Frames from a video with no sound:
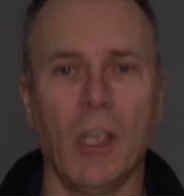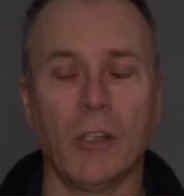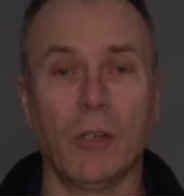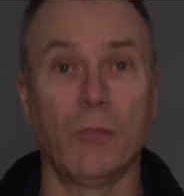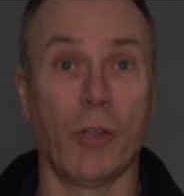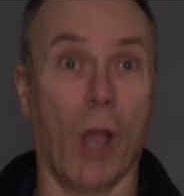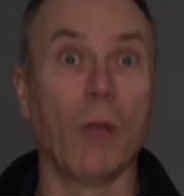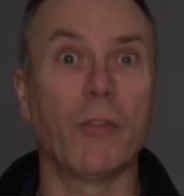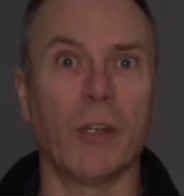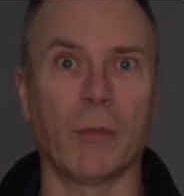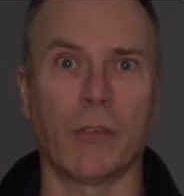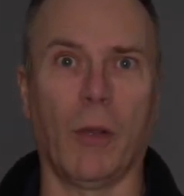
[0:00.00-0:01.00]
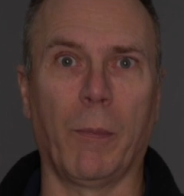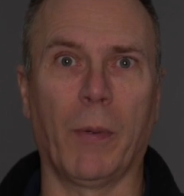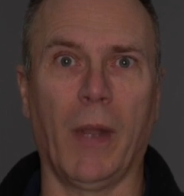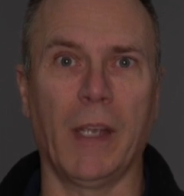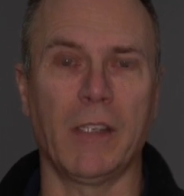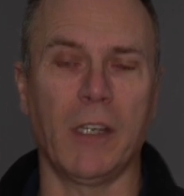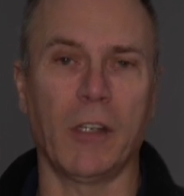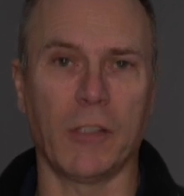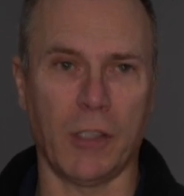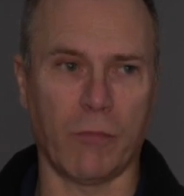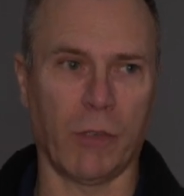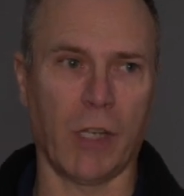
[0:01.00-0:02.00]
You know that it was operated because
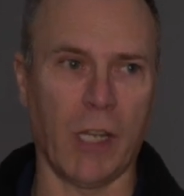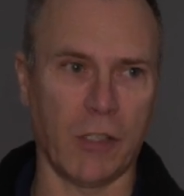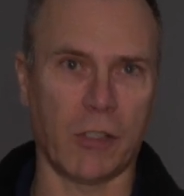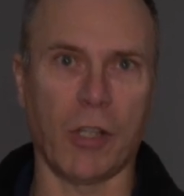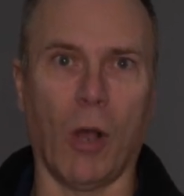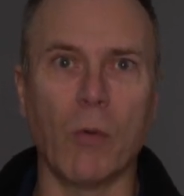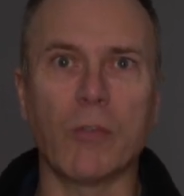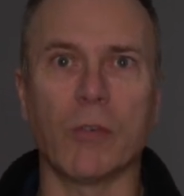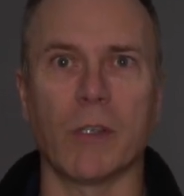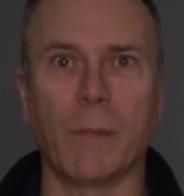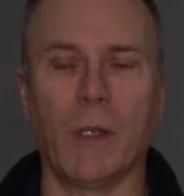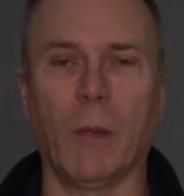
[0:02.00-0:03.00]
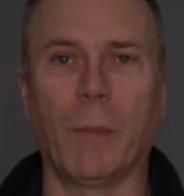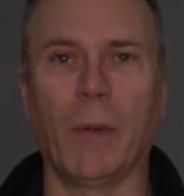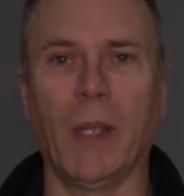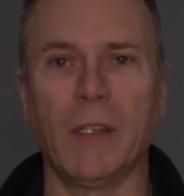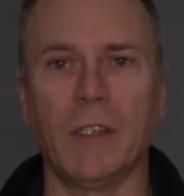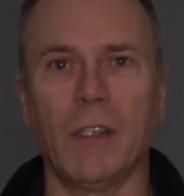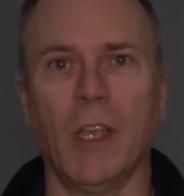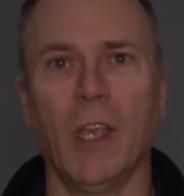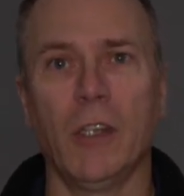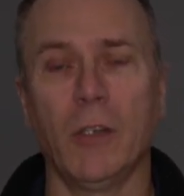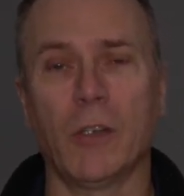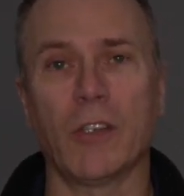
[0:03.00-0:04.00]
it's told you it's been operated.
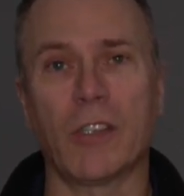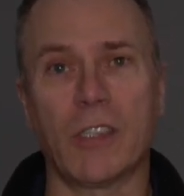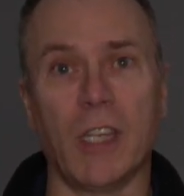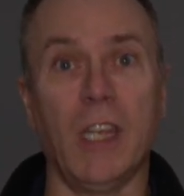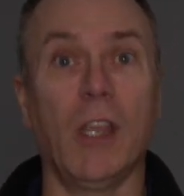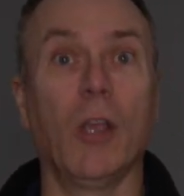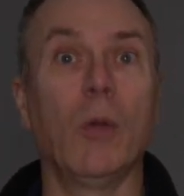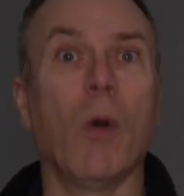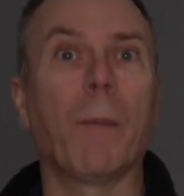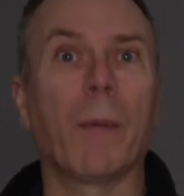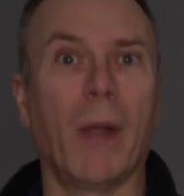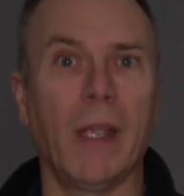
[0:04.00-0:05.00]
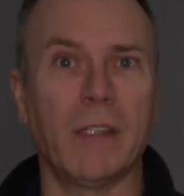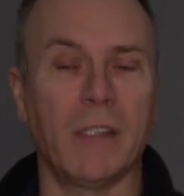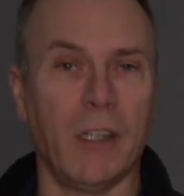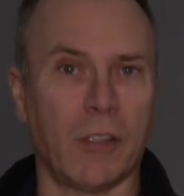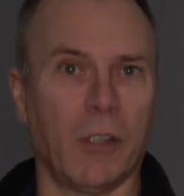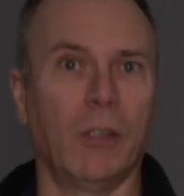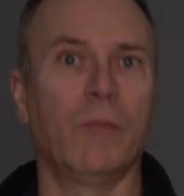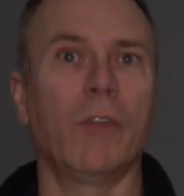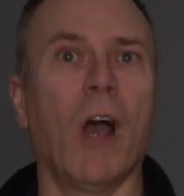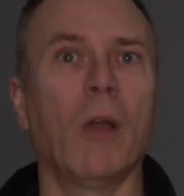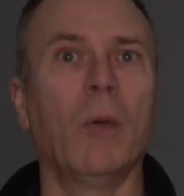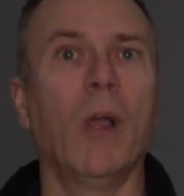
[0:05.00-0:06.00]
You can see who operated it, so you
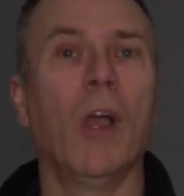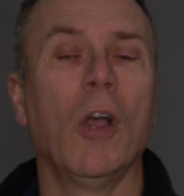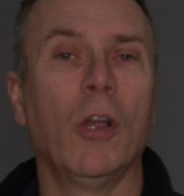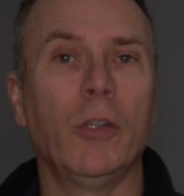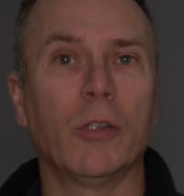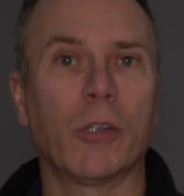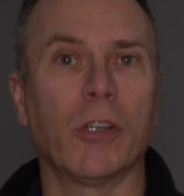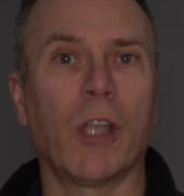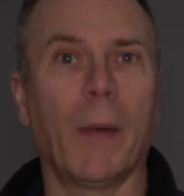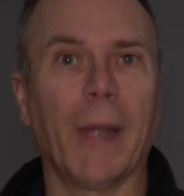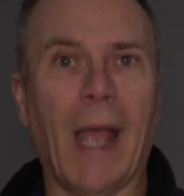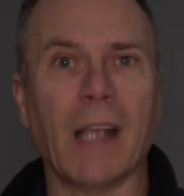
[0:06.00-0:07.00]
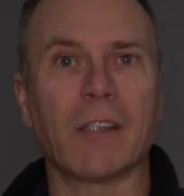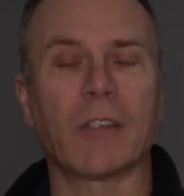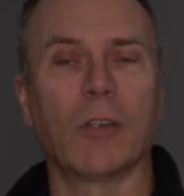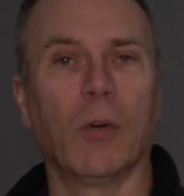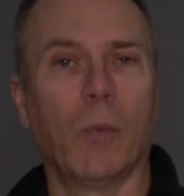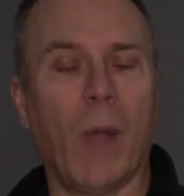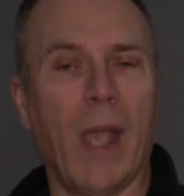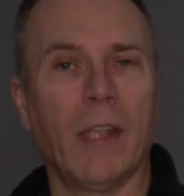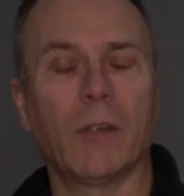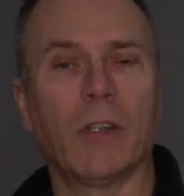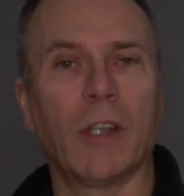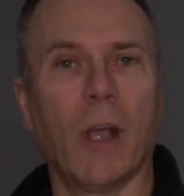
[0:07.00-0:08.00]
know who you can go and ask, or where
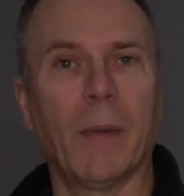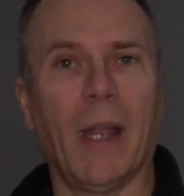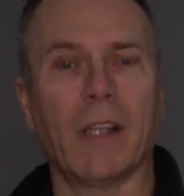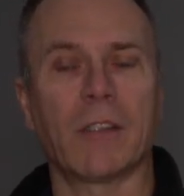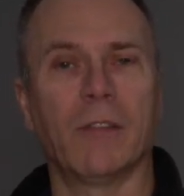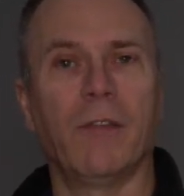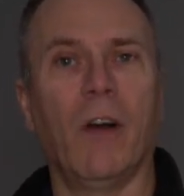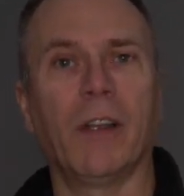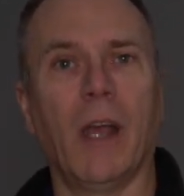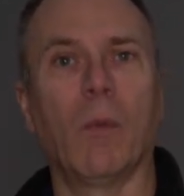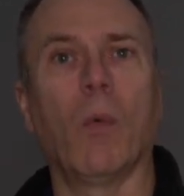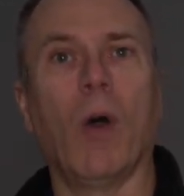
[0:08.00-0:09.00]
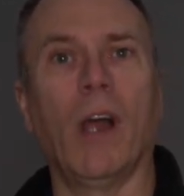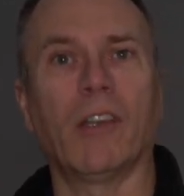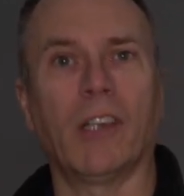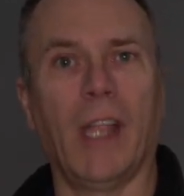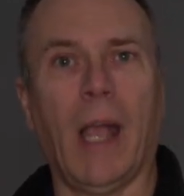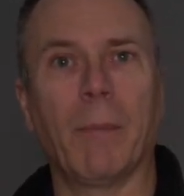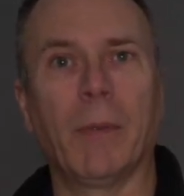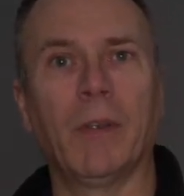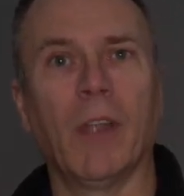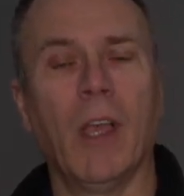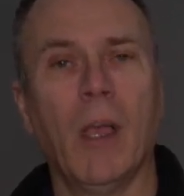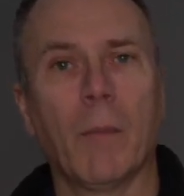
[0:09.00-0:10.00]
you can go and ask to find out what actually
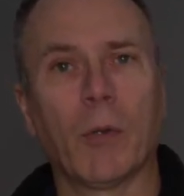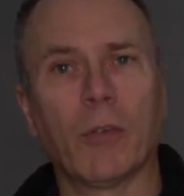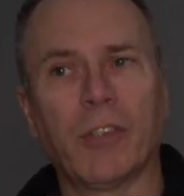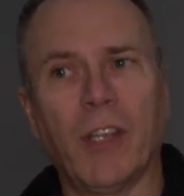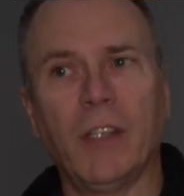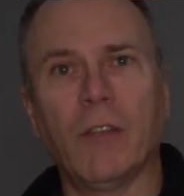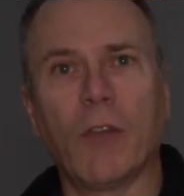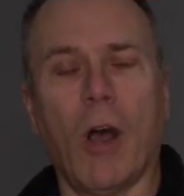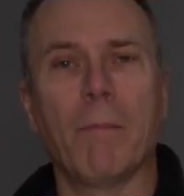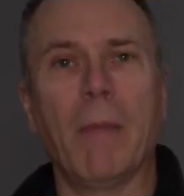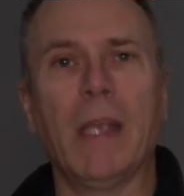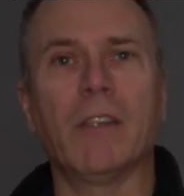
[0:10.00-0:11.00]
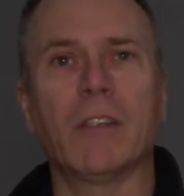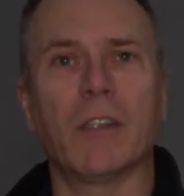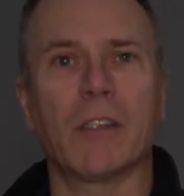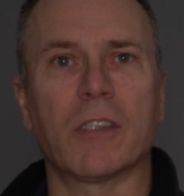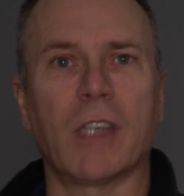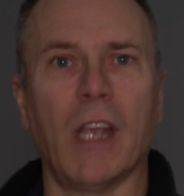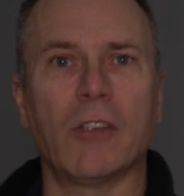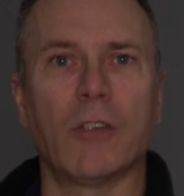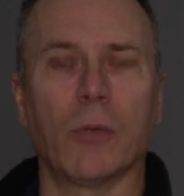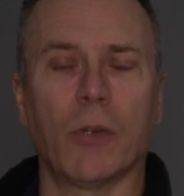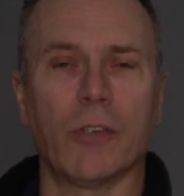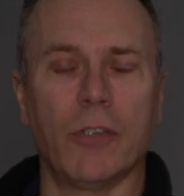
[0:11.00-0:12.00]
happened. But also then you've got a maintenance
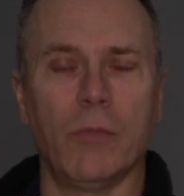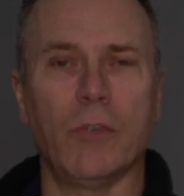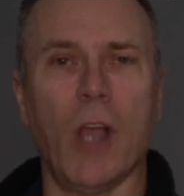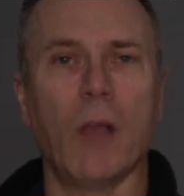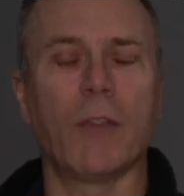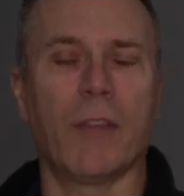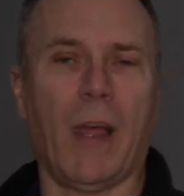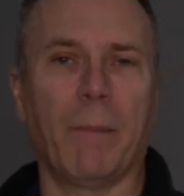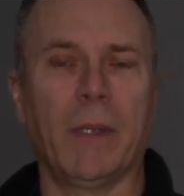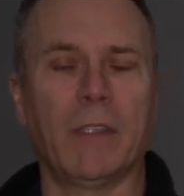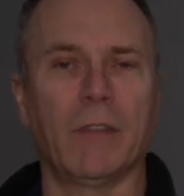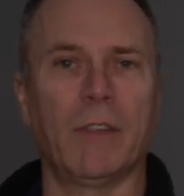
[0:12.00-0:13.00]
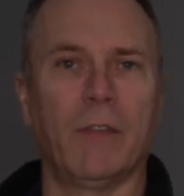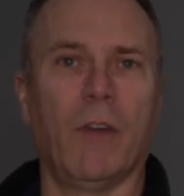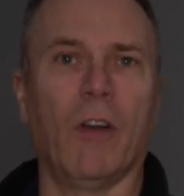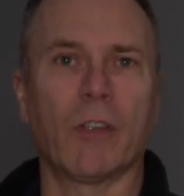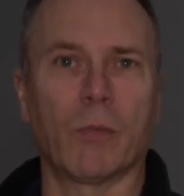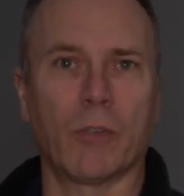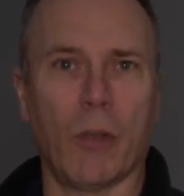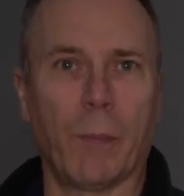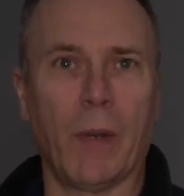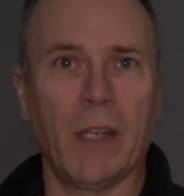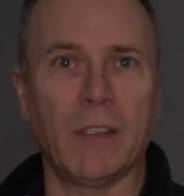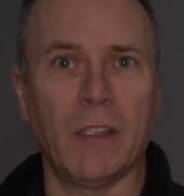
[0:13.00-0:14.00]
schedule, because you know that that piece of device was
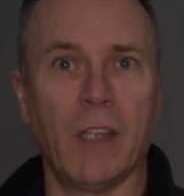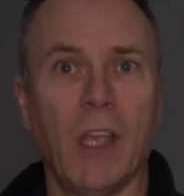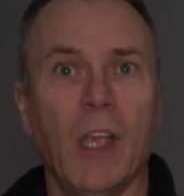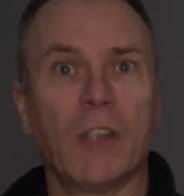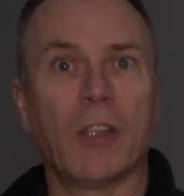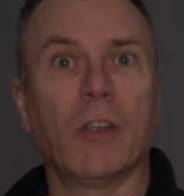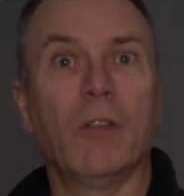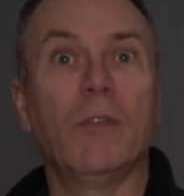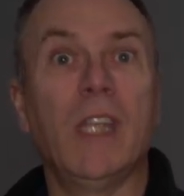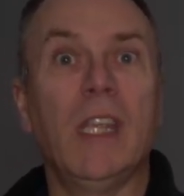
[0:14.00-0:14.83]
operated, so you